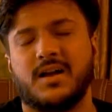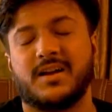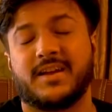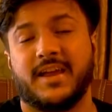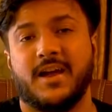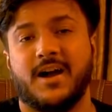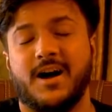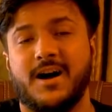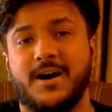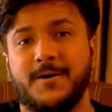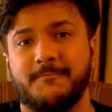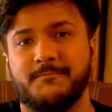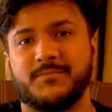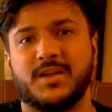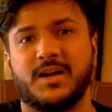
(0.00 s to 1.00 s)
Okay.
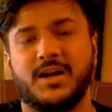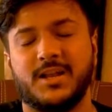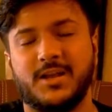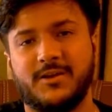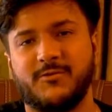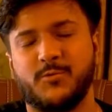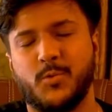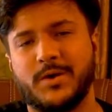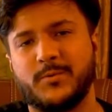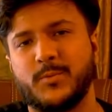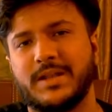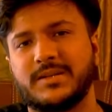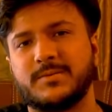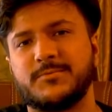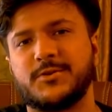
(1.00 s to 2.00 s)
Hello everyone,
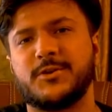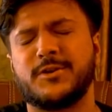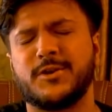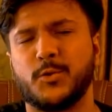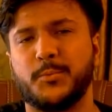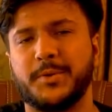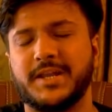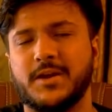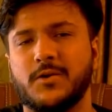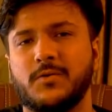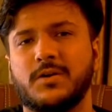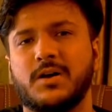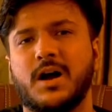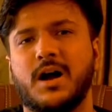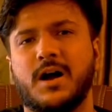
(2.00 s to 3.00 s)
welcome to a new video.
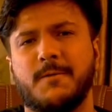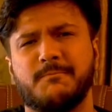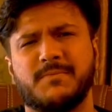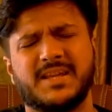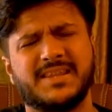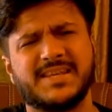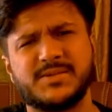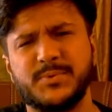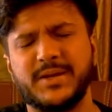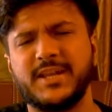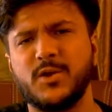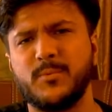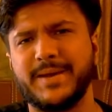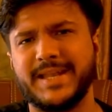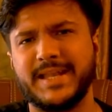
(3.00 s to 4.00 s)
In this
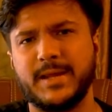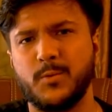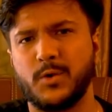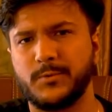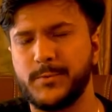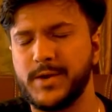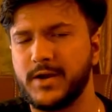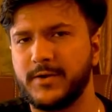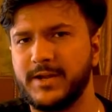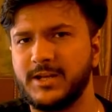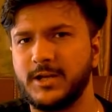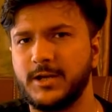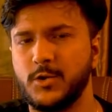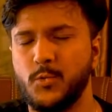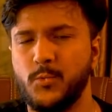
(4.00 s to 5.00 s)
video, mainly what we are going
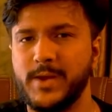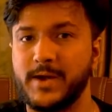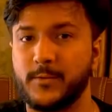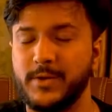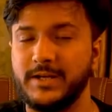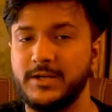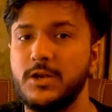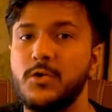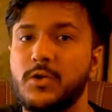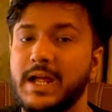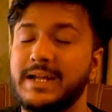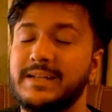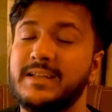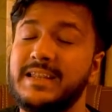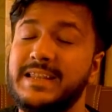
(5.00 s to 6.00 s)
to do, we are going to look
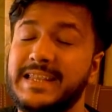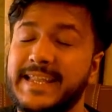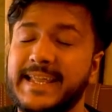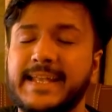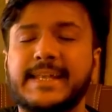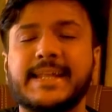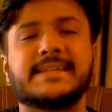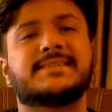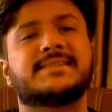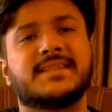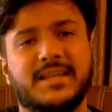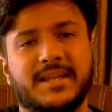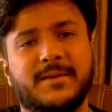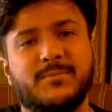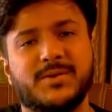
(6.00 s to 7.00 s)
at the latest
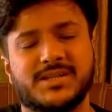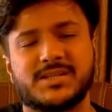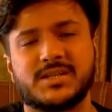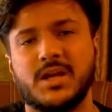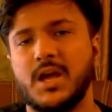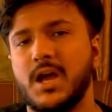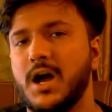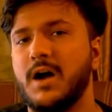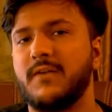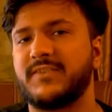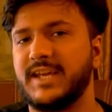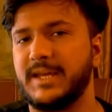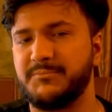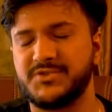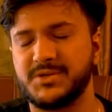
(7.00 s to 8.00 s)
syllabus of
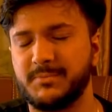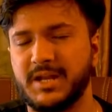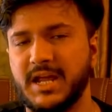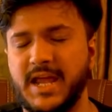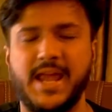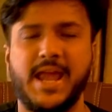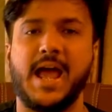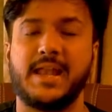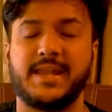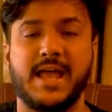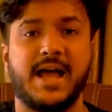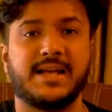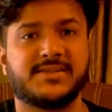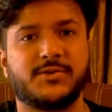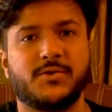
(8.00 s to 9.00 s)
Capgemini. And
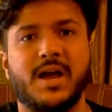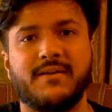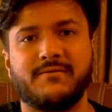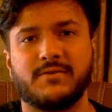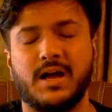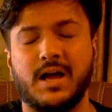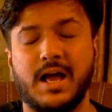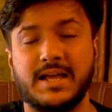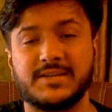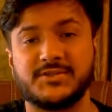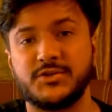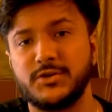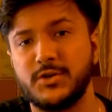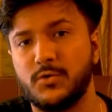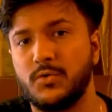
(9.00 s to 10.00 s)
as
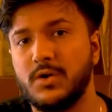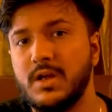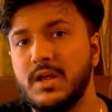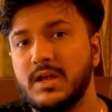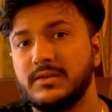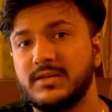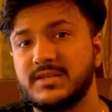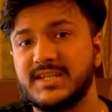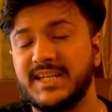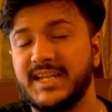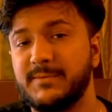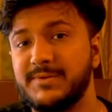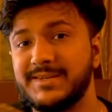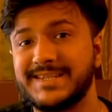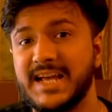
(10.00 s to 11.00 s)
you know, the
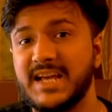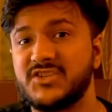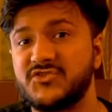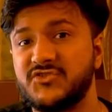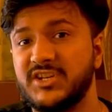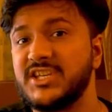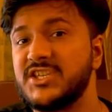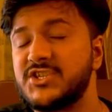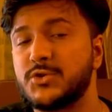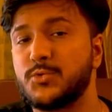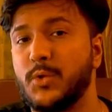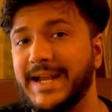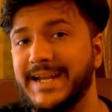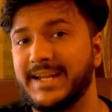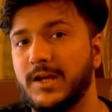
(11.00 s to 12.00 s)
syllabus has changed
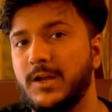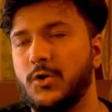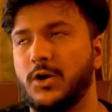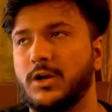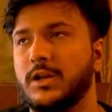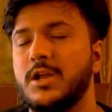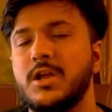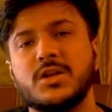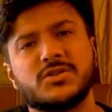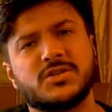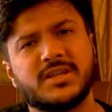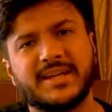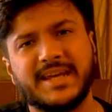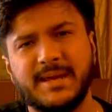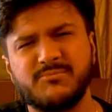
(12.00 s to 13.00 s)
quite a lot. So
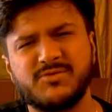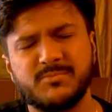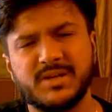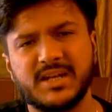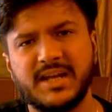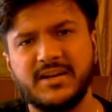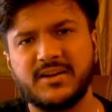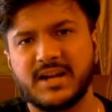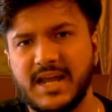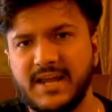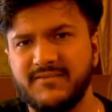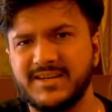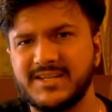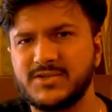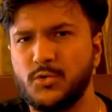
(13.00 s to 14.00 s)
the Capgemini
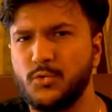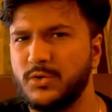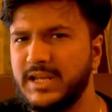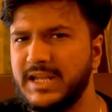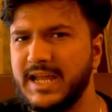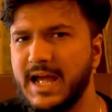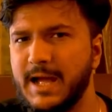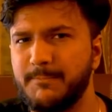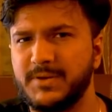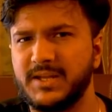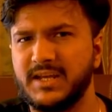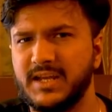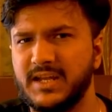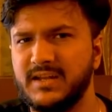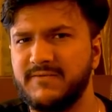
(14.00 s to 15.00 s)
drive is only
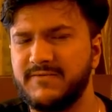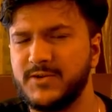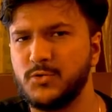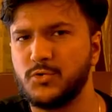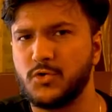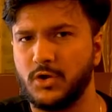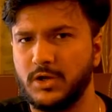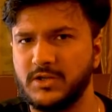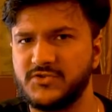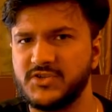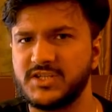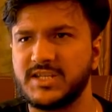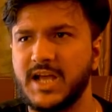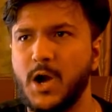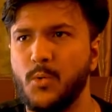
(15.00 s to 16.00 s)
happening in a few
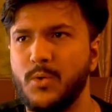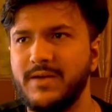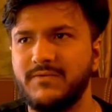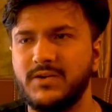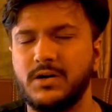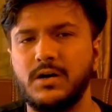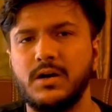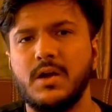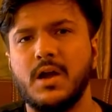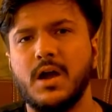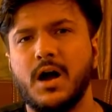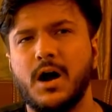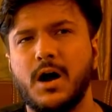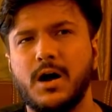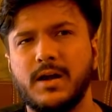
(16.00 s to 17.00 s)
colleges. However,
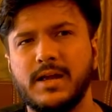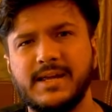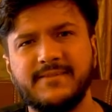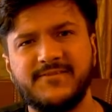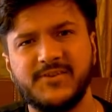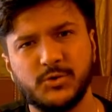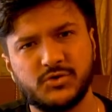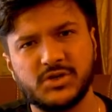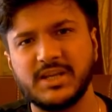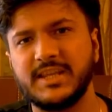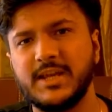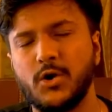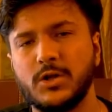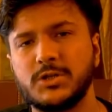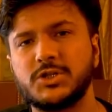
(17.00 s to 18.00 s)
in future,
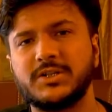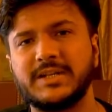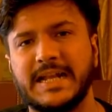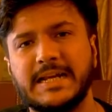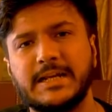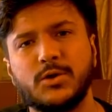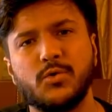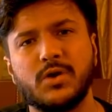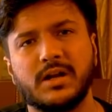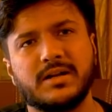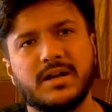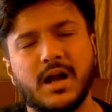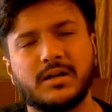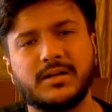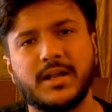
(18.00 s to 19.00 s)
they also tend to
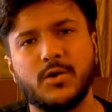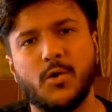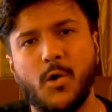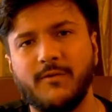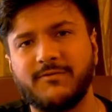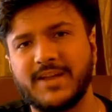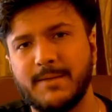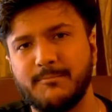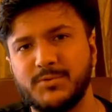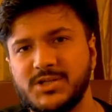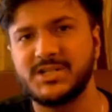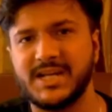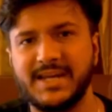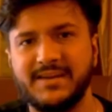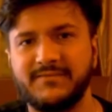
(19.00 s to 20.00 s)
conduct an
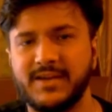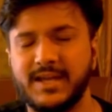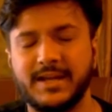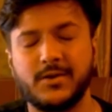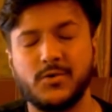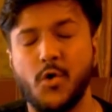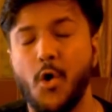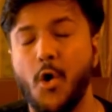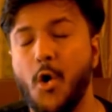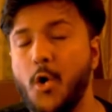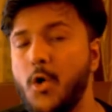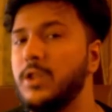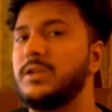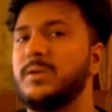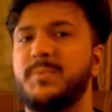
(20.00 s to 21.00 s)
off-campus drive wherein
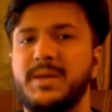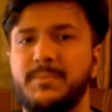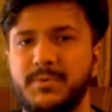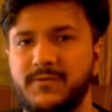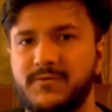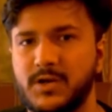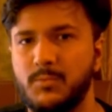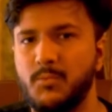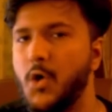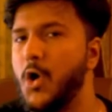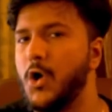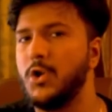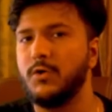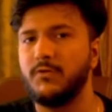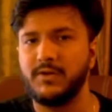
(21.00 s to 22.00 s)
all the people from
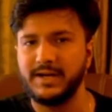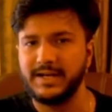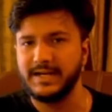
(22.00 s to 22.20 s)
all over